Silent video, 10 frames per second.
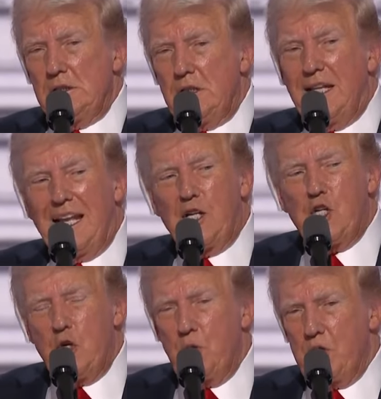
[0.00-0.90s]
The
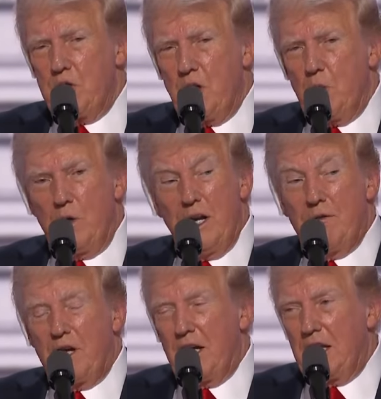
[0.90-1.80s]
election result, we're
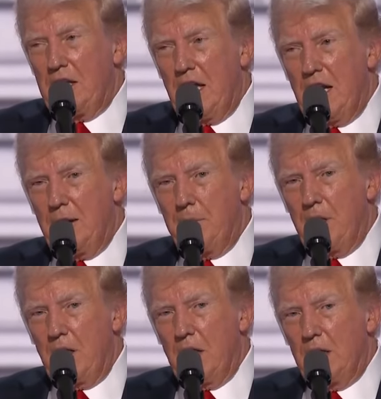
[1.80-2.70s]
never going to let that
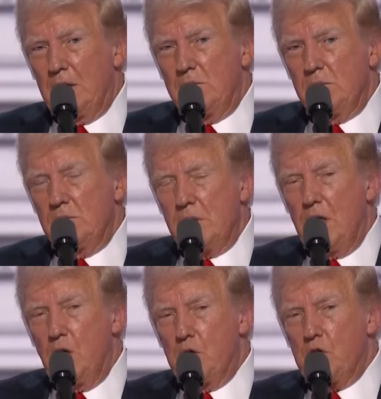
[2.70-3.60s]
happen again. They
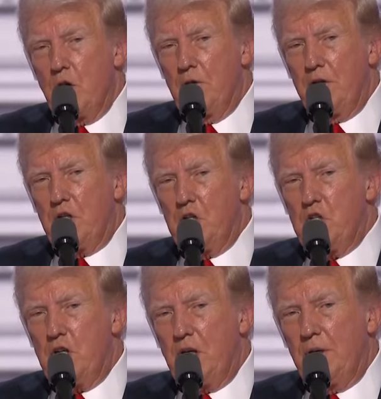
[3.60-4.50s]
used COVID to
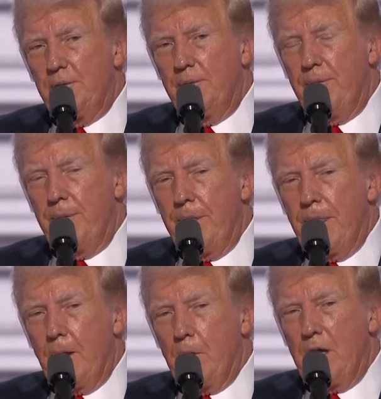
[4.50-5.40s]
cheat.
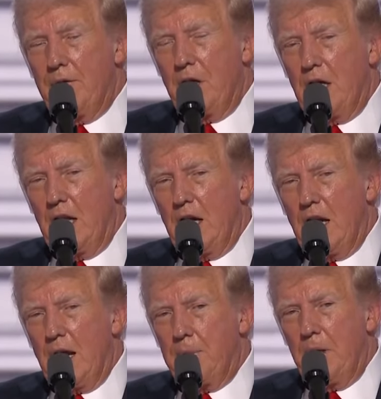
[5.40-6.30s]
We're never going to let it
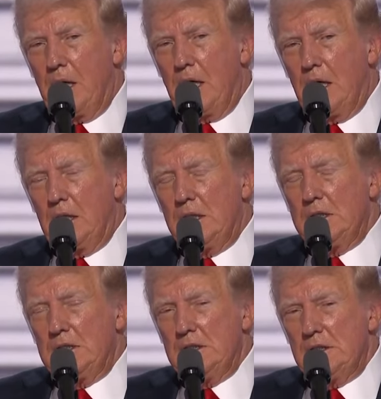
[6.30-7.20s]
happen again.
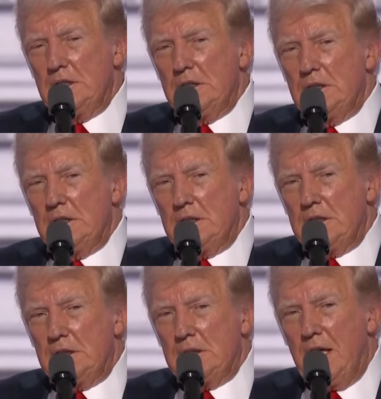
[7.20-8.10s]

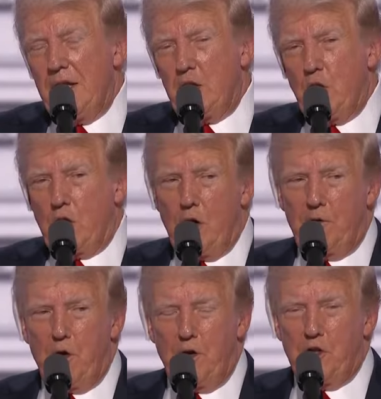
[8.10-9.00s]
And they took
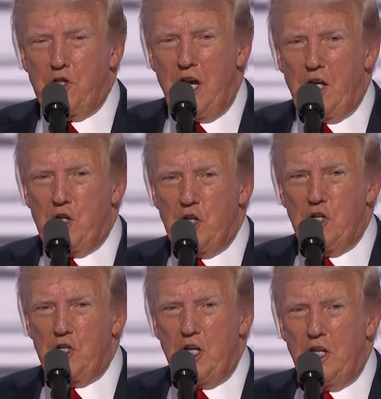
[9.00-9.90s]
off all the
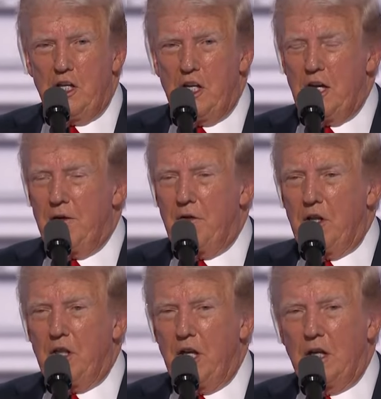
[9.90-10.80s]
sanctions and they did
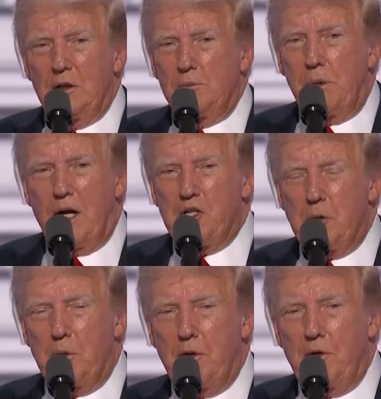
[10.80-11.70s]
everything
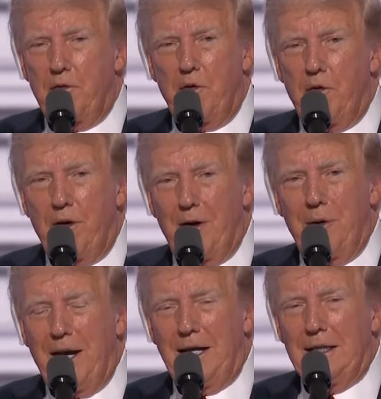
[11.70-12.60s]
possible for
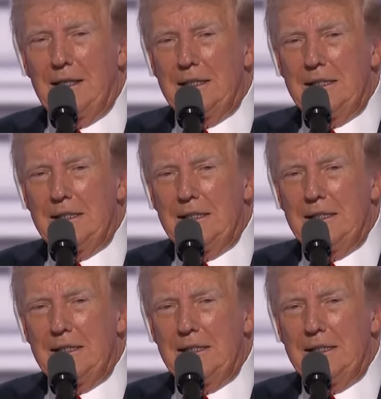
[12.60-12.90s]
Iran.